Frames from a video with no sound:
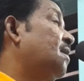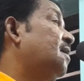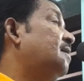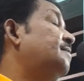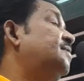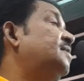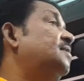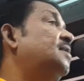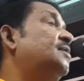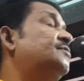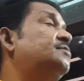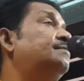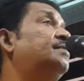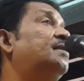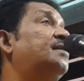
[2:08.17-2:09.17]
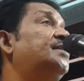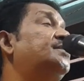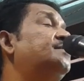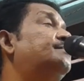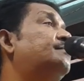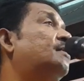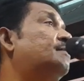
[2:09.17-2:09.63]
Everything has to be
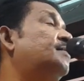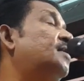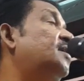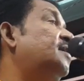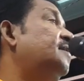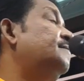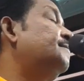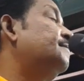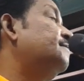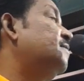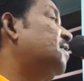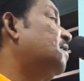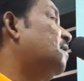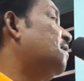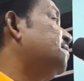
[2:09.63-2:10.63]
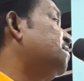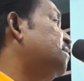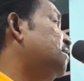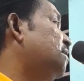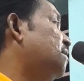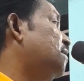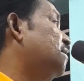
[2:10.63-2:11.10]
arranged properly
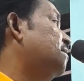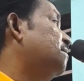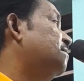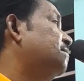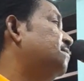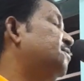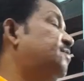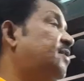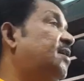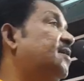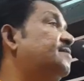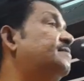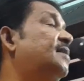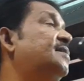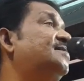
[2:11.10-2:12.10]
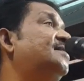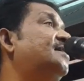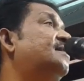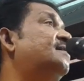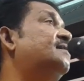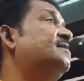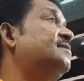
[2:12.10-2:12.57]
because Mr.
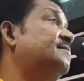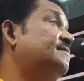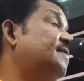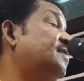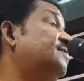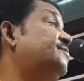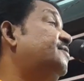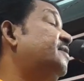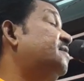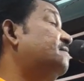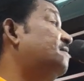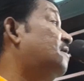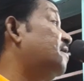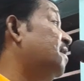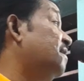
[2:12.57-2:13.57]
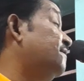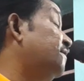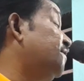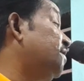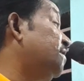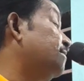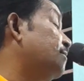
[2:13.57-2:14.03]
XYZ is very strict about
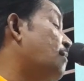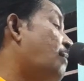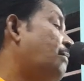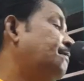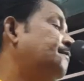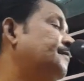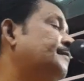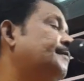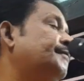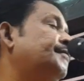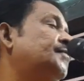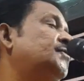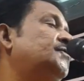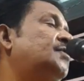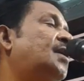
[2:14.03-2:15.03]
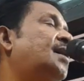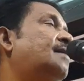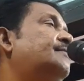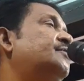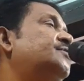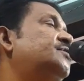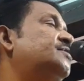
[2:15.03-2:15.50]
everything. So I
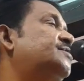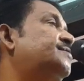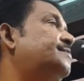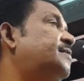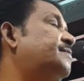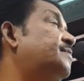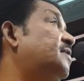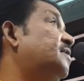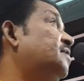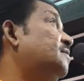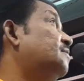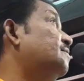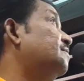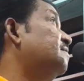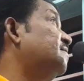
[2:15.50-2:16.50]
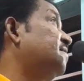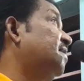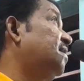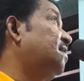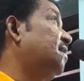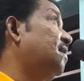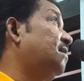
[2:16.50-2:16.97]
have to just prepare the whole
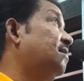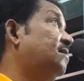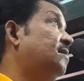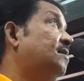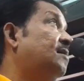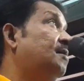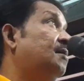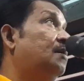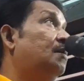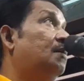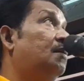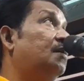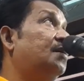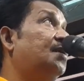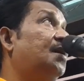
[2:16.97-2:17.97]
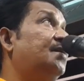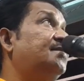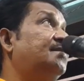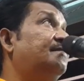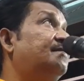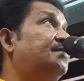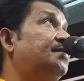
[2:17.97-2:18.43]
thing and
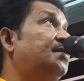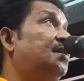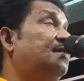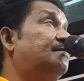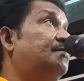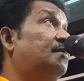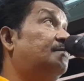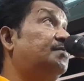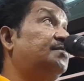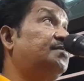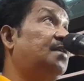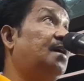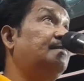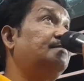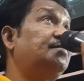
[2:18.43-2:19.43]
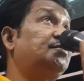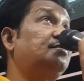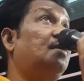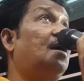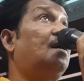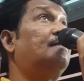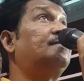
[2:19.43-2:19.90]
organize everything at proper time. So
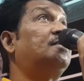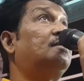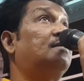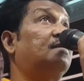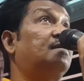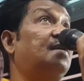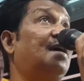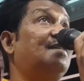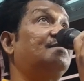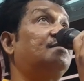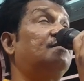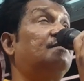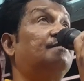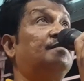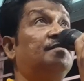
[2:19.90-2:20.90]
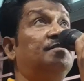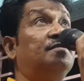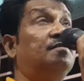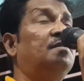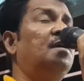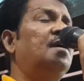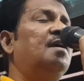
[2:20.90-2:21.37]
I'm the organizer over
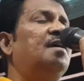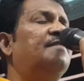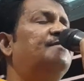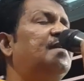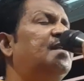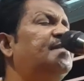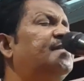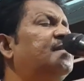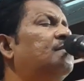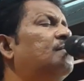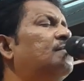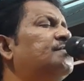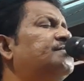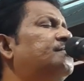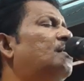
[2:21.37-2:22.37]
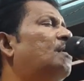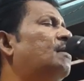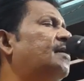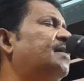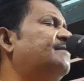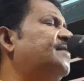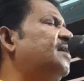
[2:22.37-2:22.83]
here. If anything goes
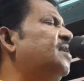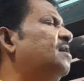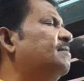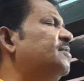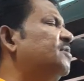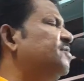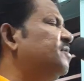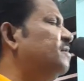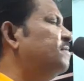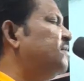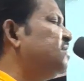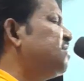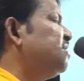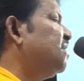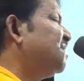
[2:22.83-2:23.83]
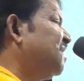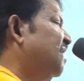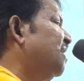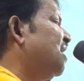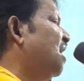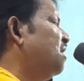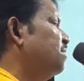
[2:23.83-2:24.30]
wrong, if any of the servants does
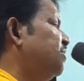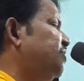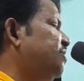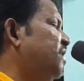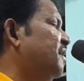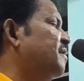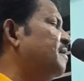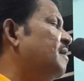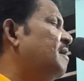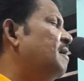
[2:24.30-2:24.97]
any kind of mistake,